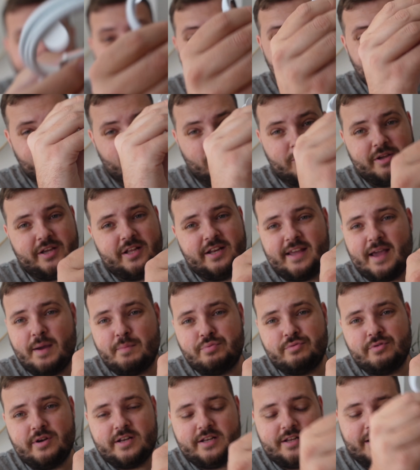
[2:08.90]
Probably going to get
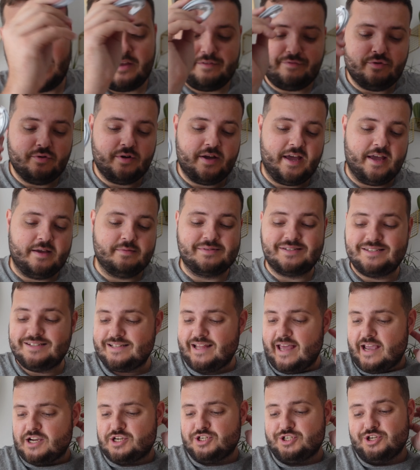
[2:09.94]
braided iPhone cables
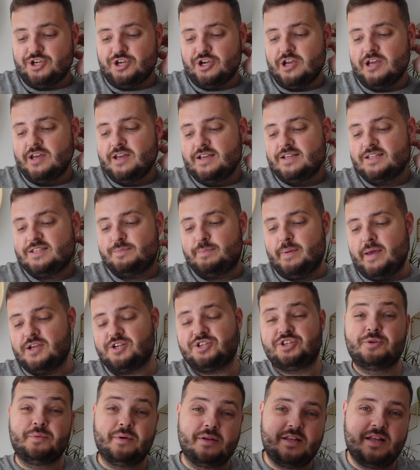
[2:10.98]
next year,
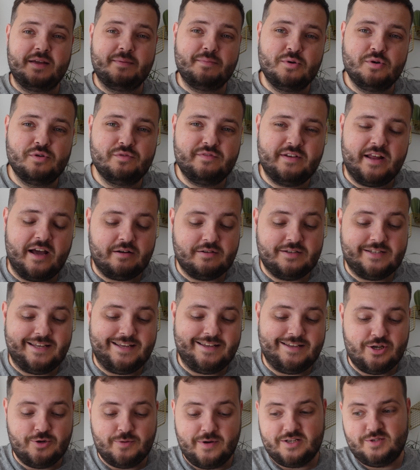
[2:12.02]
especially when they move now to
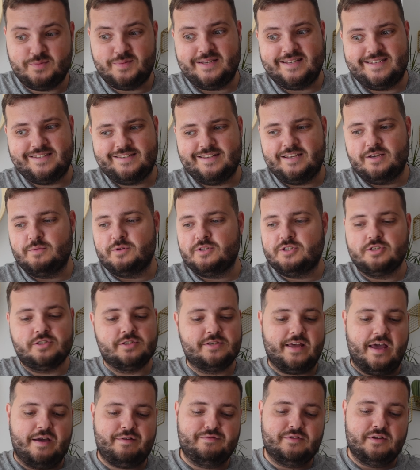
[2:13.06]
USB-C, which is
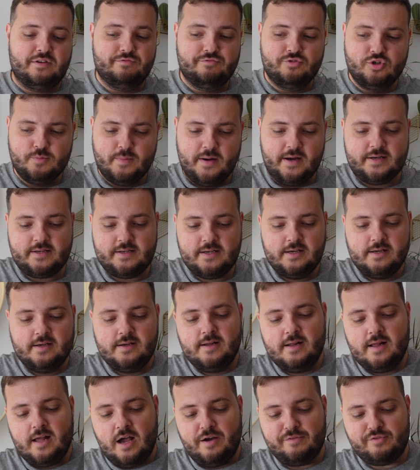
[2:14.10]
definitely rumored.
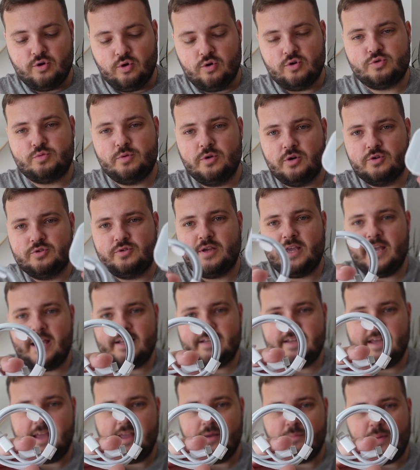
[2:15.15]
Of course, we also
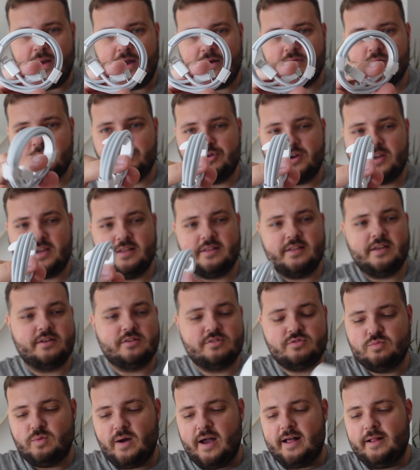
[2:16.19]
get a power brick in there
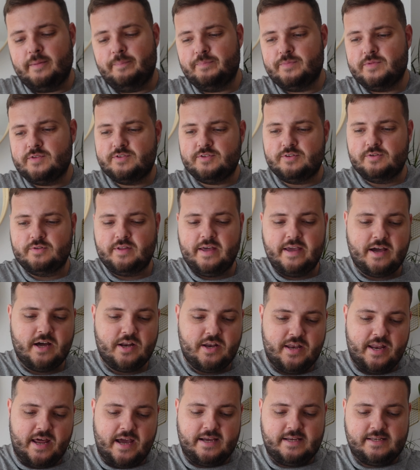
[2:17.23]
as well, so they are
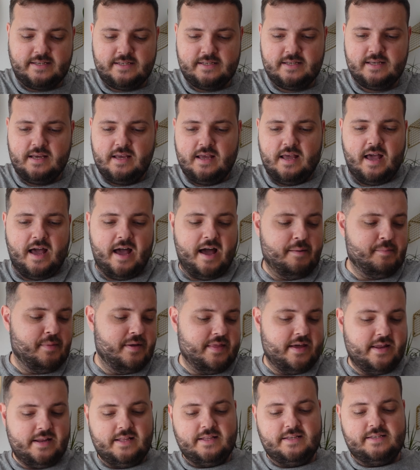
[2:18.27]
nice. And
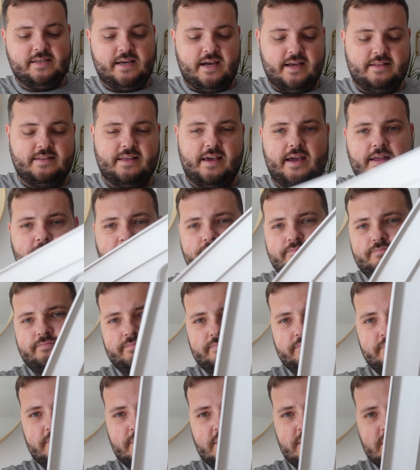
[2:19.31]
then inside then,
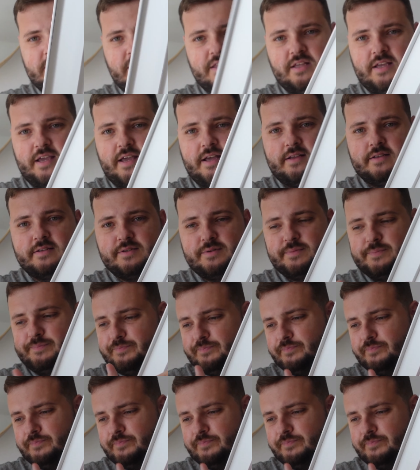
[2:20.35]
there's nothing else.